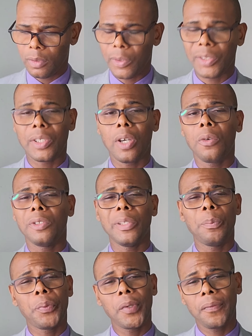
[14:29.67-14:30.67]
He was called
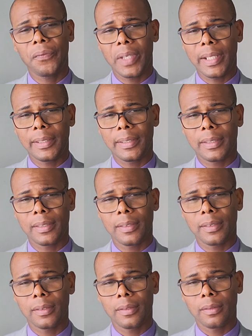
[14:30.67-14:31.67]
a prophet.
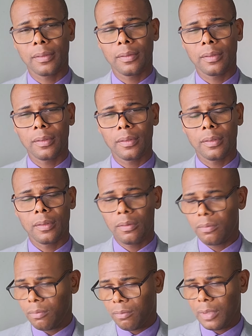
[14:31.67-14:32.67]

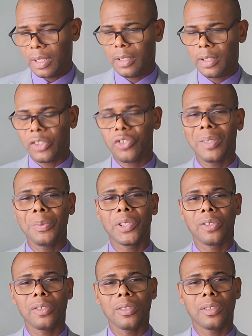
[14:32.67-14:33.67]
In the
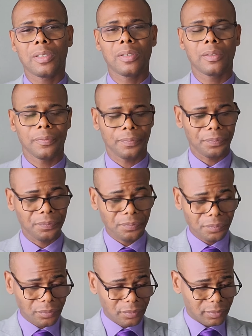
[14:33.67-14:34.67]
scriptures,
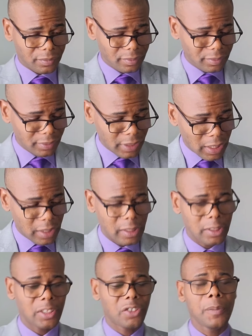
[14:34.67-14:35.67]

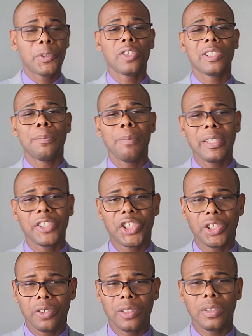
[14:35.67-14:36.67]
the scriptures
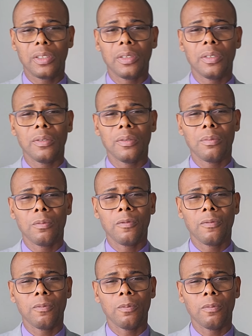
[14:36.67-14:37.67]
mentioned
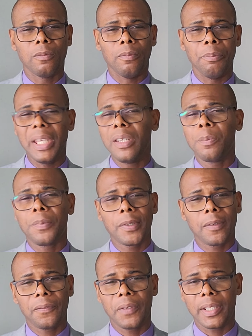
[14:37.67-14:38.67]
many
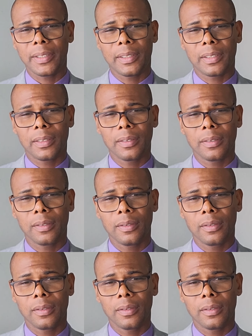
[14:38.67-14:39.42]
prophets,